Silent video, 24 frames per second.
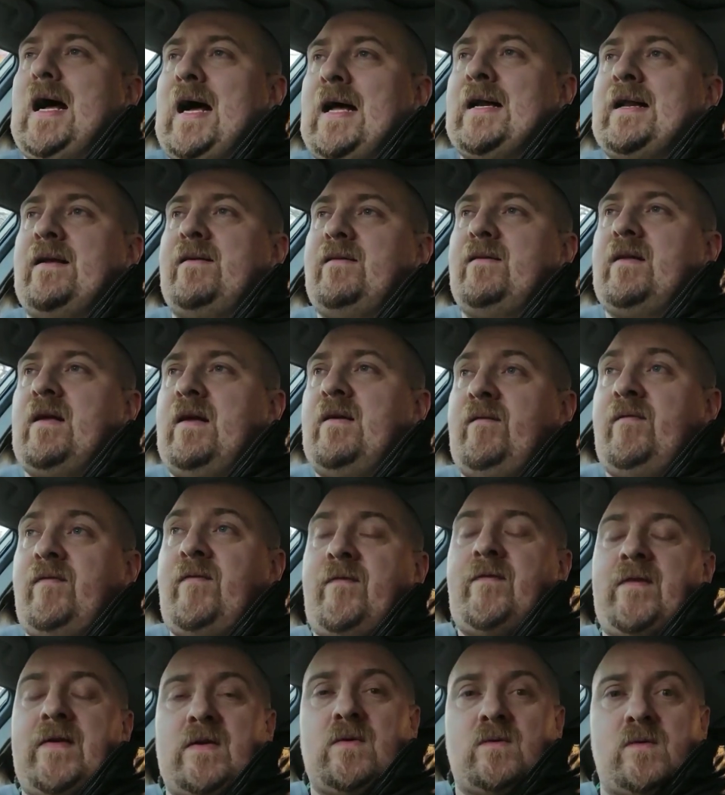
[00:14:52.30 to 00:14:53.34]
and it
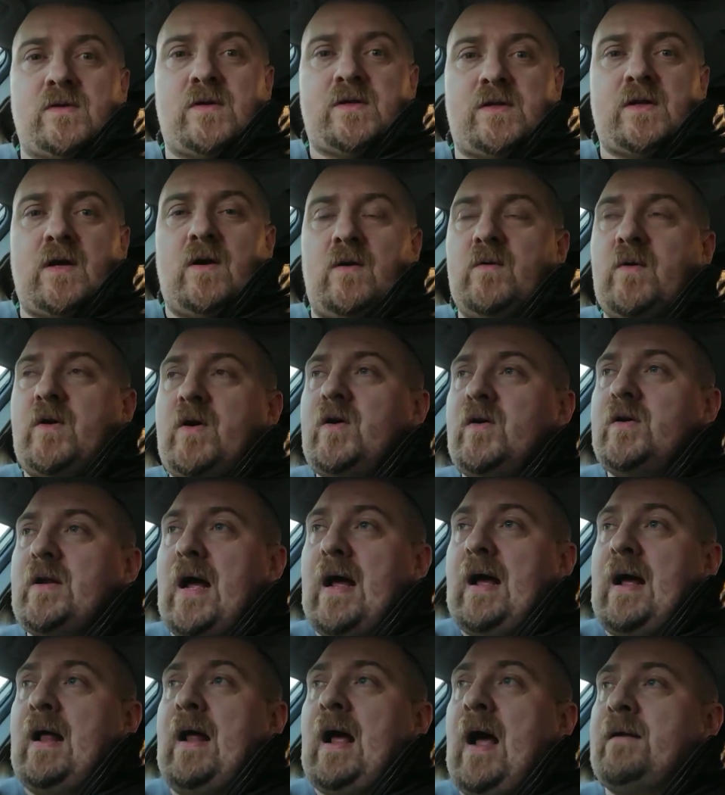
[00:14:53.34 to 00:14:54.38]
feels so good.
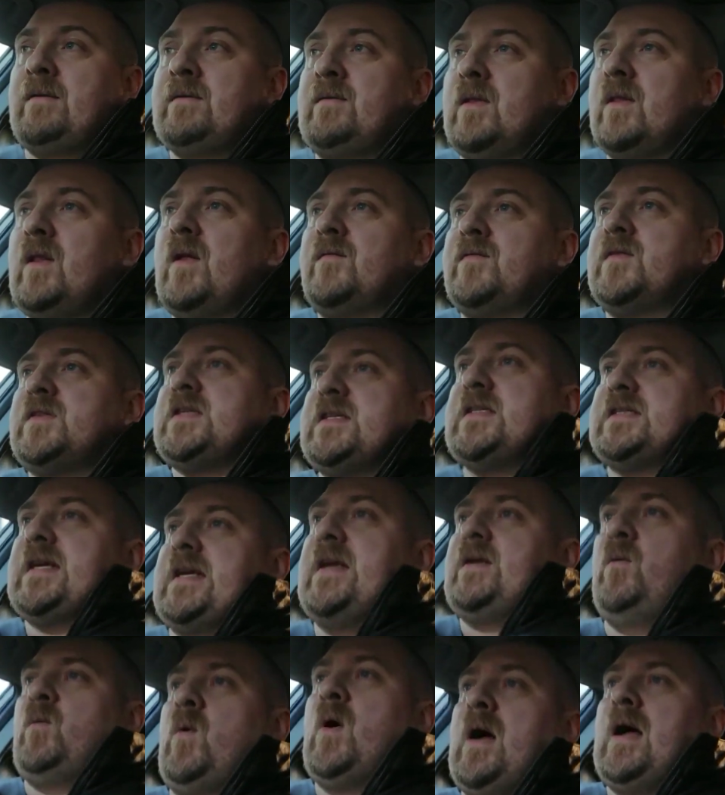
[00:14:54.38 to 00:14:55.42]
I'd love to
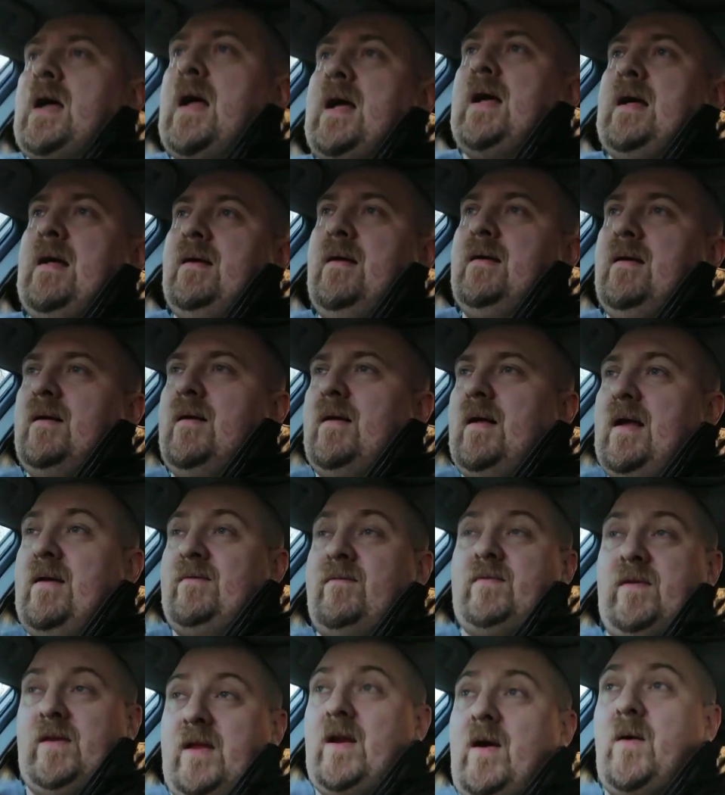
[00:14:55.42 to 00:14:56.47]
see where
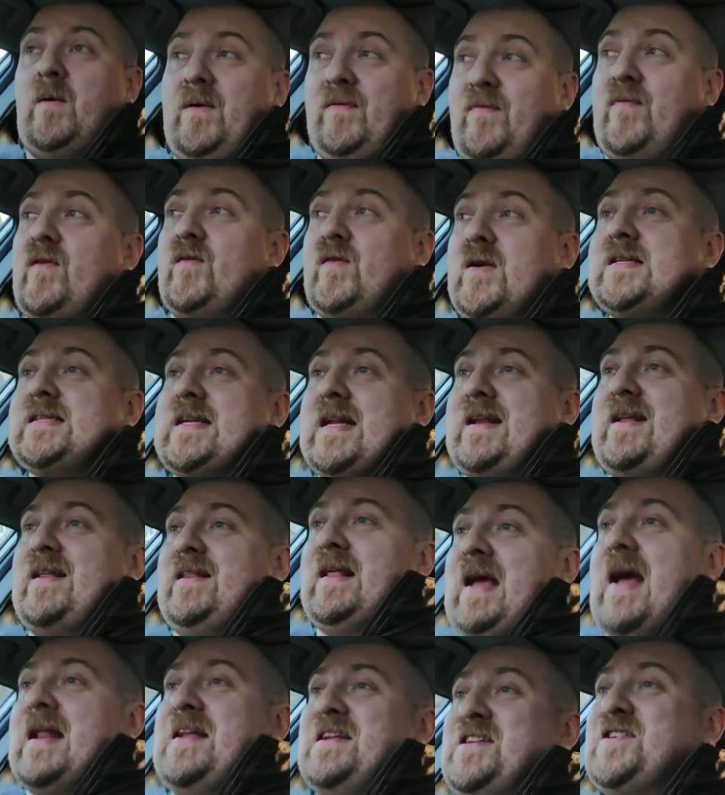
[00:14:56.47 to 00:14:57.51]
if there is
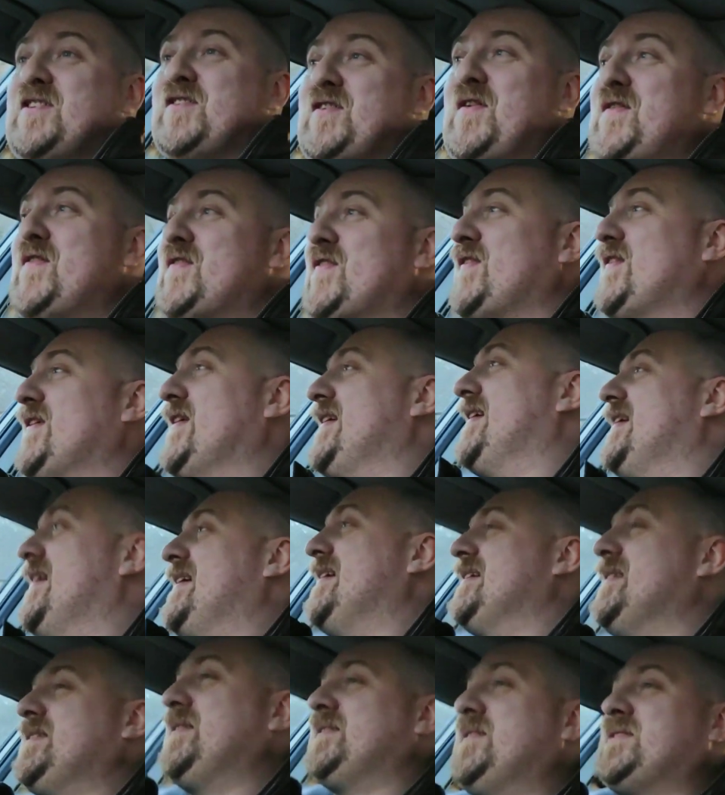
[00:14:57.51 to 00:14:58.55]
any truth
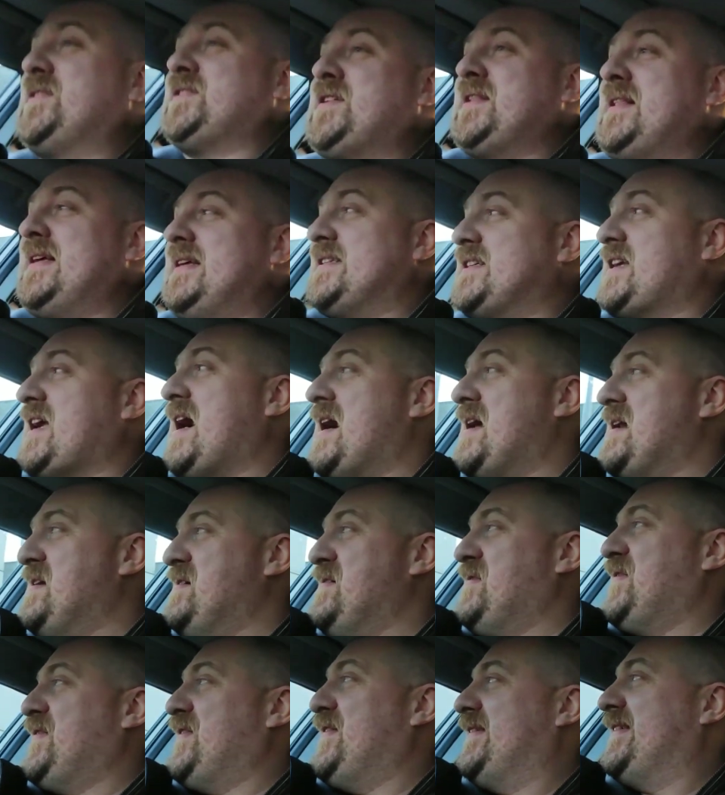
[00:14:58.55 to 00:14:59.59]
to this kind
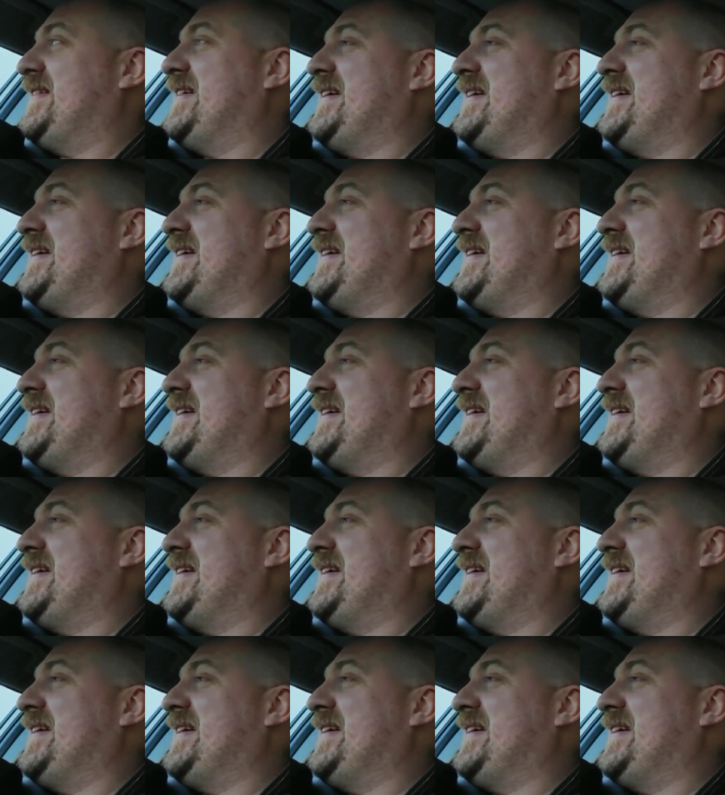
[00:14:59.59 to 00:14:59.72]
of